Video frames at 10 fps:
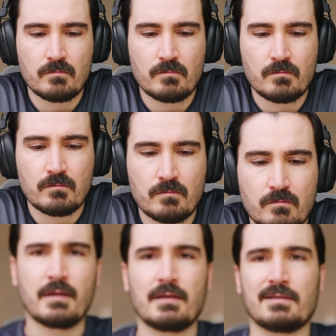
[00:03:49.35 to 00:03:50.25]
Okay.
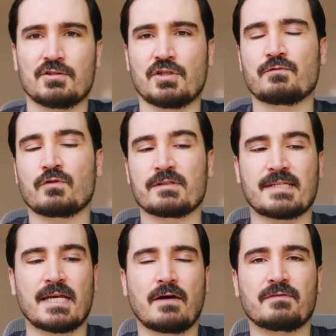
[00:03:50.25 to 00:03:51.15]
Just for the
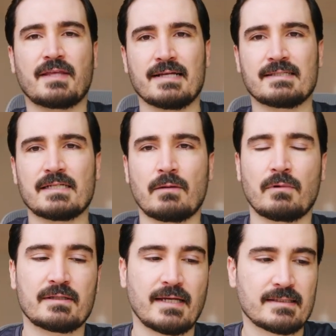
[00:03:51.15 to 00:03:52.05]
sake of testing, I'm
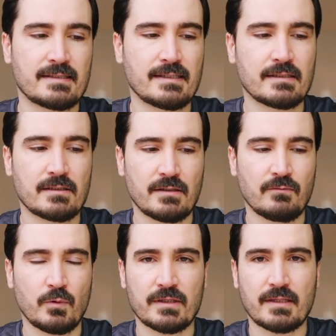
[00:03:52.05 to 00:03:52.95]
going to test it
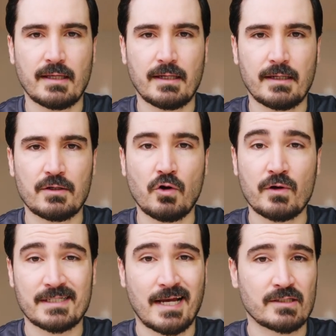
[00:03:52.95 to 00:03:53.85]
with the
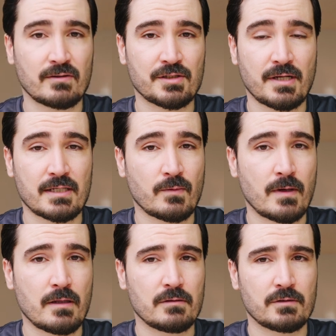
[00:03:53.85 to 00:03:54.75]
noise cancellation as
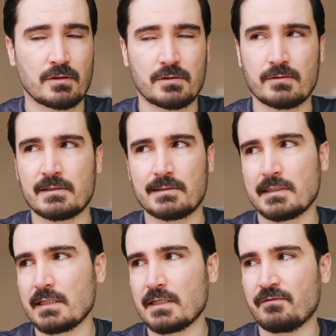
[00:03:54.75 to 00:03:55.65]
well, just to
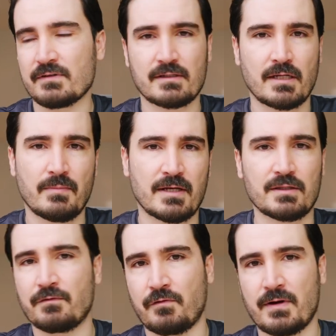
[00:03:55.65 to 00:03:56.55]
see if it's going to make a
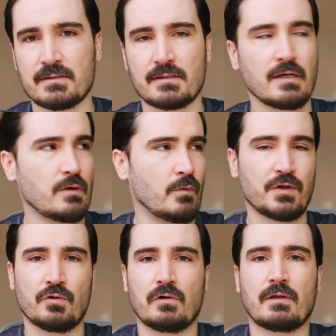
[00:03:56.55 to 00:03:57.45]
difference when
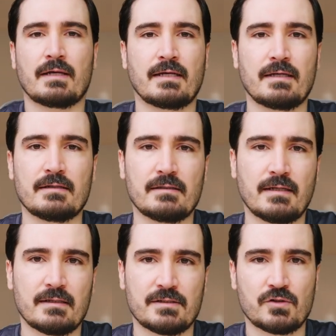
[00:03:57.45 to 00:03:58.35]
you're like in
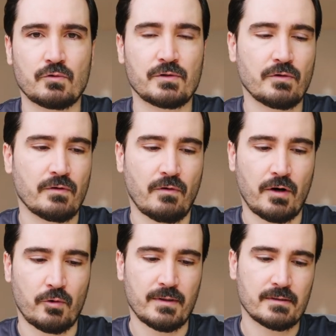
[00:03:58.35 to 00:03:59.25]
a studio
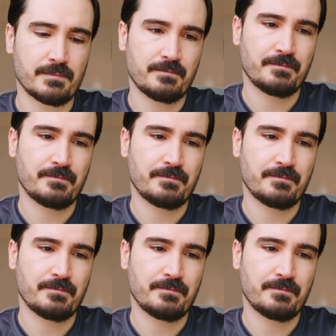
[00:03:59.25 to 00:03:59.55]
environment.